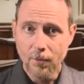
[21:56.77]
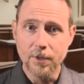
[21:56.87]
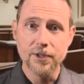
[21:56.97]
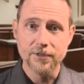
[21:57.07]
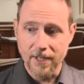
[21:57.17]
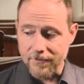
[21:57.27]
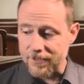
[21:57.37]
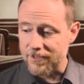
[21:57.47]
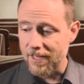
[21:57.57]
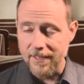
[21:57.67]
We just have
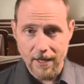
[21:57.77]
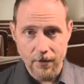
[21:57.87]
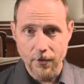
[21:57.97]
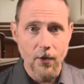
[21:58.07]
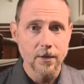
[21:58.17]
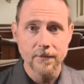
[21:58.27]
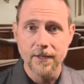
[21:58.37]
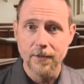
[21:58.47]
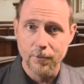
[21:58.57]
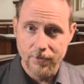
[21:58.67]
to set down all of
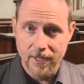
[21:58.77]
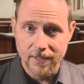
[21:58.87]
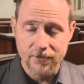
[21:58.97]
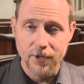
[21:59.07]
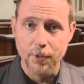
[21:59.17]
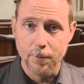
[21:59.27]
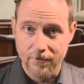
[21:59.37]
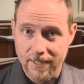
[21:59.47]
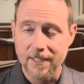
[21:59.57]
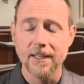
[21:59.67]
the other things that are
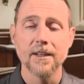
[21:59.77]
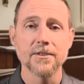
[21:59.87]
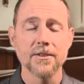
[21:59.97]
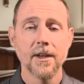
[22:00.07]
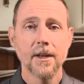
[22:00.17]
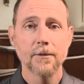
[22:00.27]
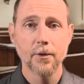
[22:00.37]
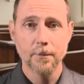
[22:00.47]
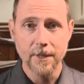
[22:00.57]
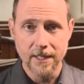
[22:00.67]
preventing us
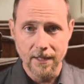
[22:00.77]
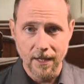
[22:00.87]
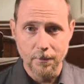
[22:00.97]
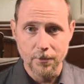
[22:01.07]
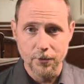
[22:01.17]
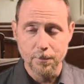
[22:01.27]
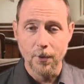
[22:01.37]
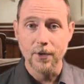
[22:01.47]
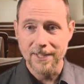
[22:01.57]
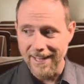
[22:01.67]
from being able to
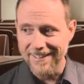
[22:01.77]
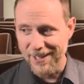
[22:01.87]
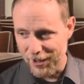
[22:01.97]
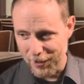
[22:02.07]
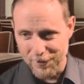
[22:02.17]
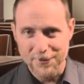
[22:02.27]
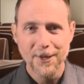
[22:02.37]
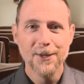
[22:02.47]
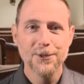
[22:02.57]
partake of,